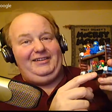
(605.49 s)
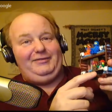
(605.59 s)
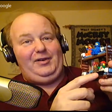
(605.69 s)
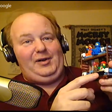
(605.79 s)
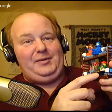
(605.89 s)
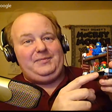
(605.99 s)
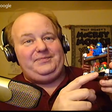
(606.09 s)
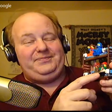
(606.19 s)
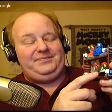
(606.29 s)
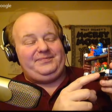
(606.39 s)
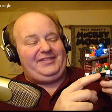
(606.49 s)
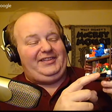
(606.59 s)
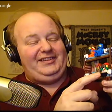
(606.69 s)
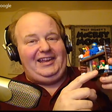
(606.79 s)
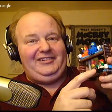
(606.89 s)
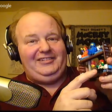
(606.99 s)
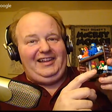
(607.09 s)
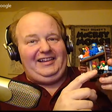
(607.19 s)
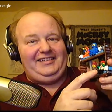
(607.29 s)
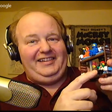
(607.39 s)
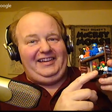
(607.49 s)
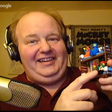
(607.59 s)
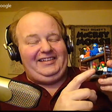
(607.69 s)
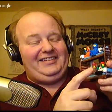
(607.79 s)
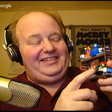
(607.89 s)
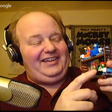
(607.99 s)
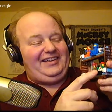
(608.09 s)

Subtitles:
from the Legoland in